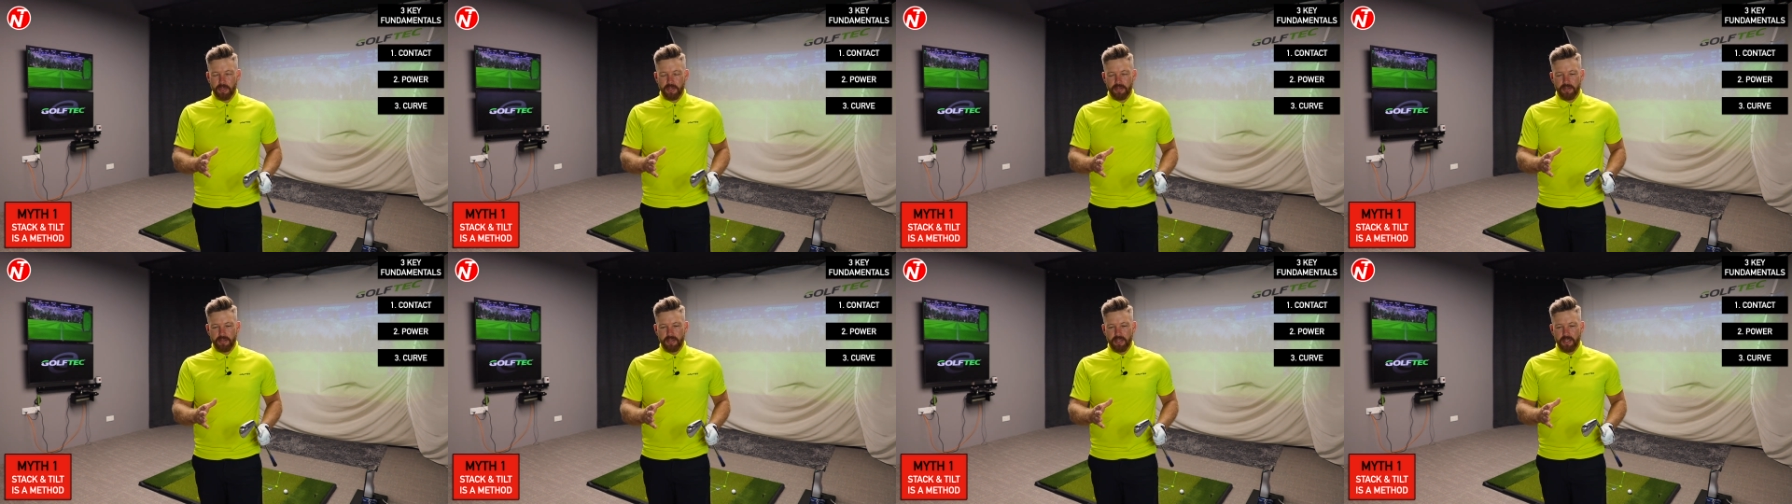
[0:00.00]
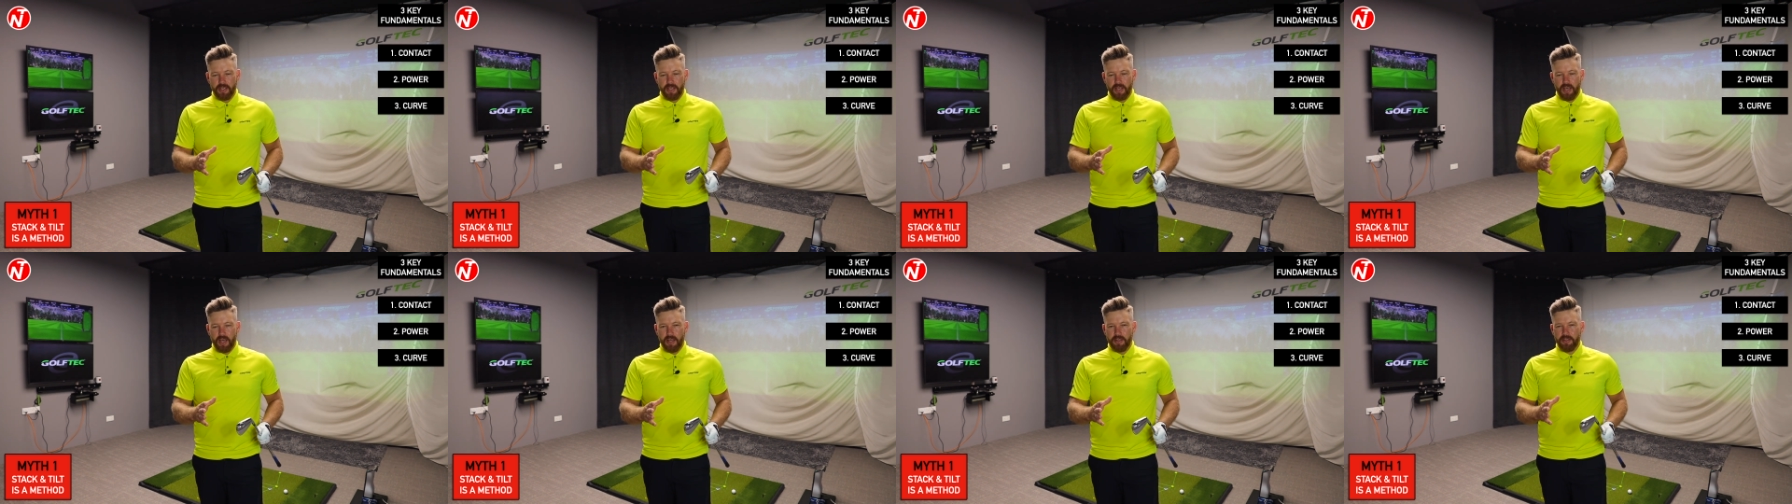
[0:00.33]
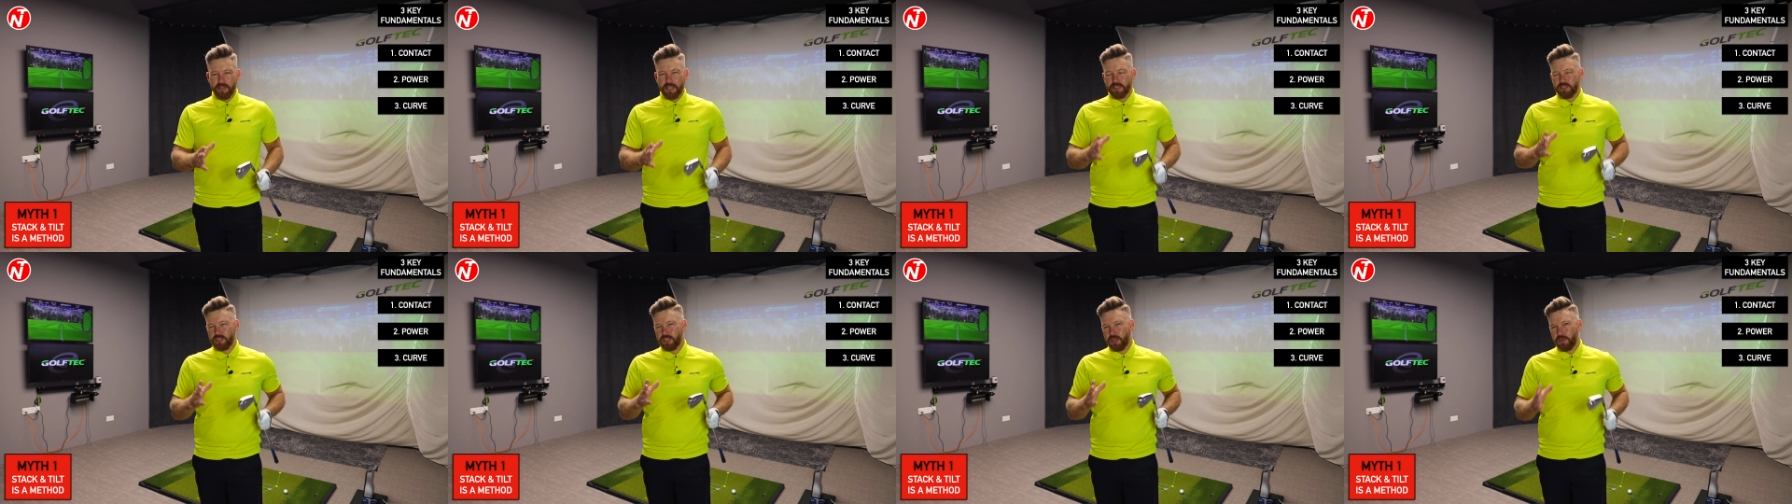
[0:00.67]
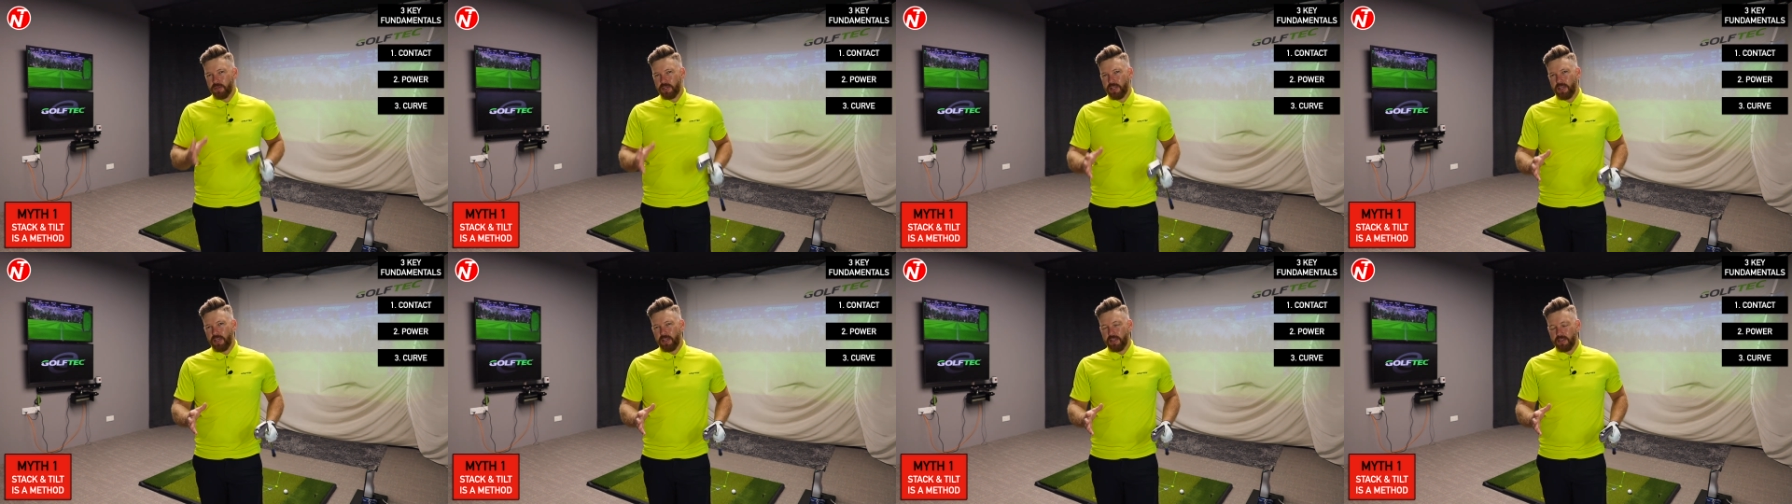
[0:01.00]
And I think that's so
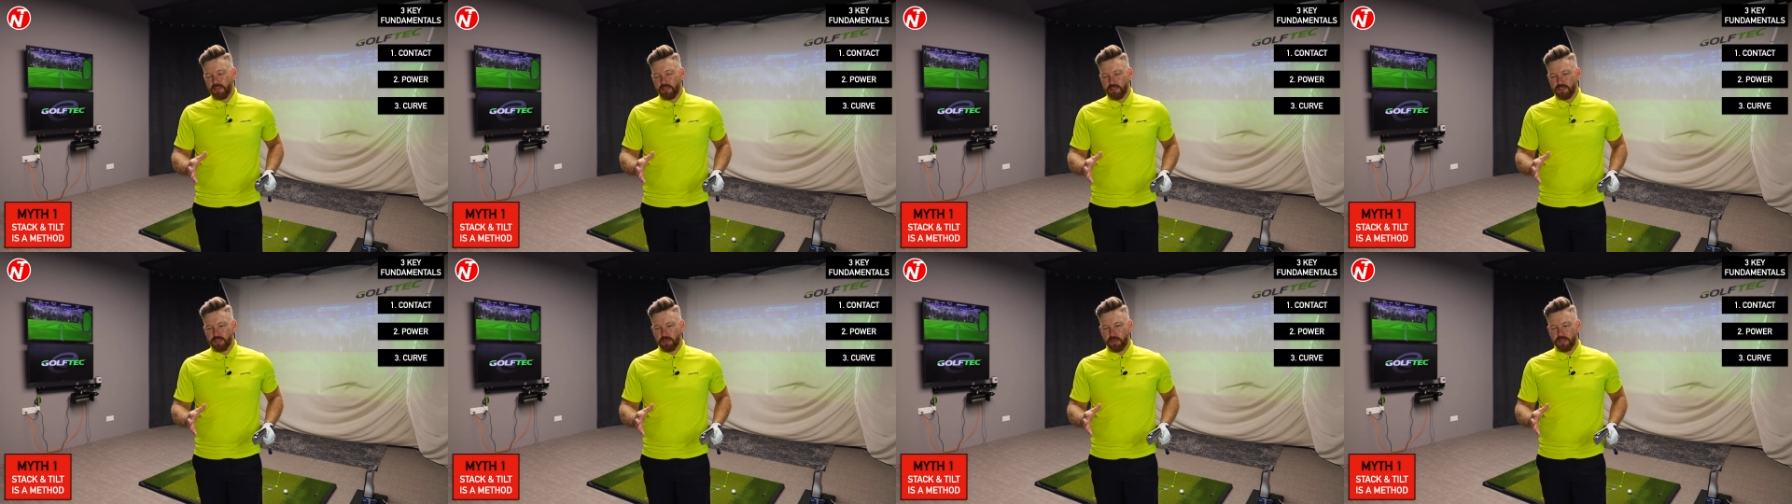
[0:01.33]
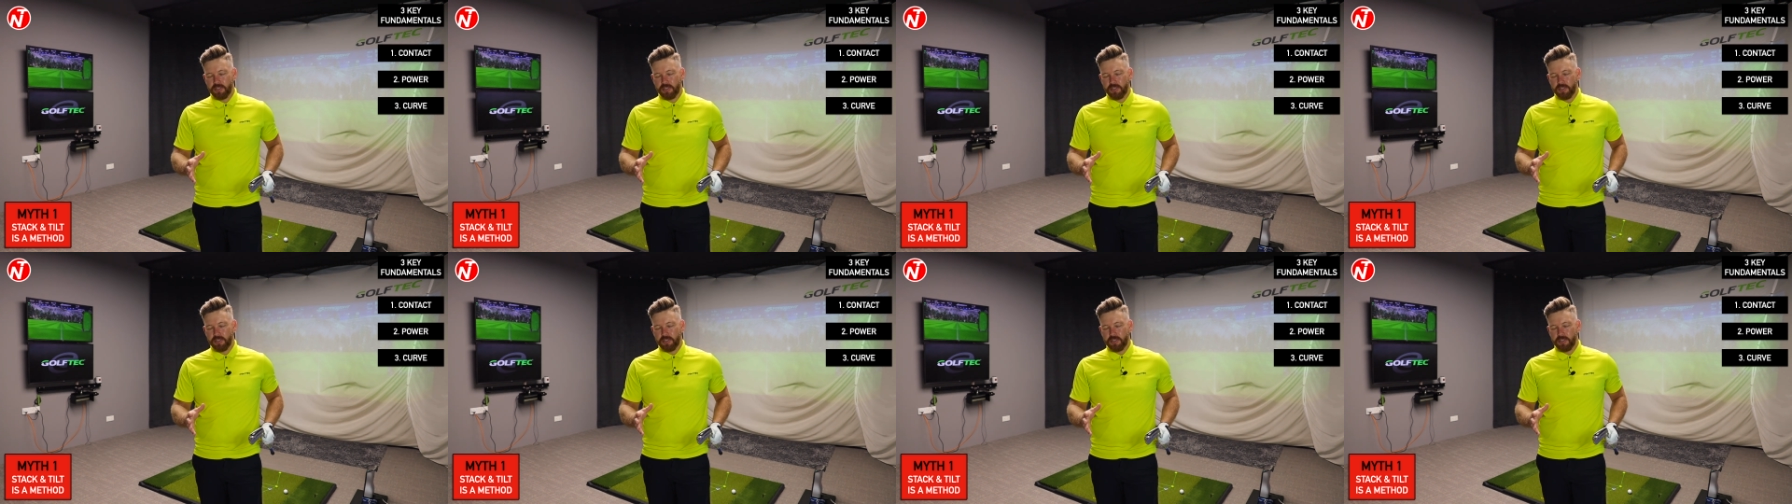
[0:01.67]
key to